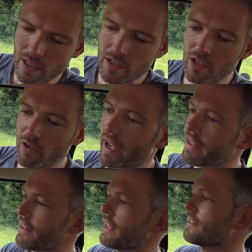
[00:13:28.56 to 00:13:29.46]
So I've had
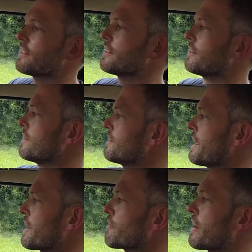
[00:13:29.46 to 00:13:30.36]
this
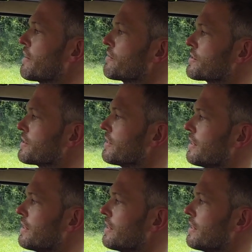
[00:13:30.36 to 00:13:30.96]
sitting around